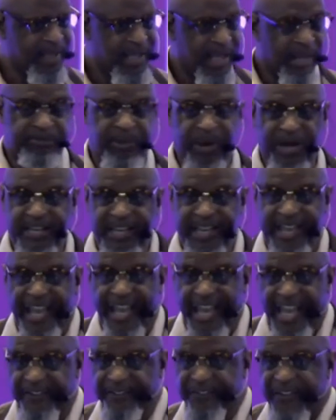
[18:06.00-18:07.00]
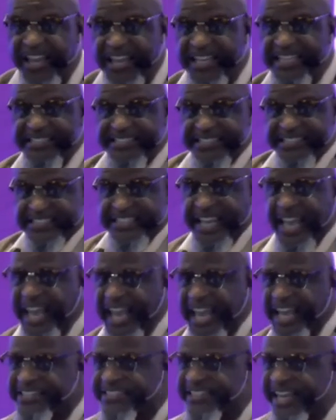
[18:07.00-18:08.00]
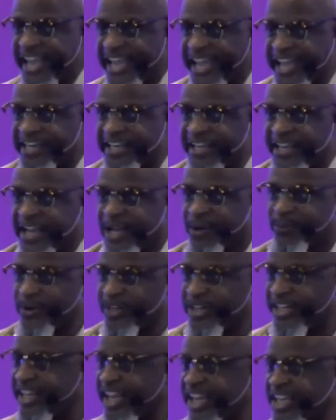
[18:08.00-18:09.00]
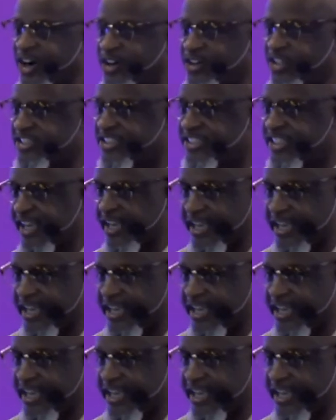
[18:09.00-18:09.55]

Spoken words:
But if he said that, what are they going to say?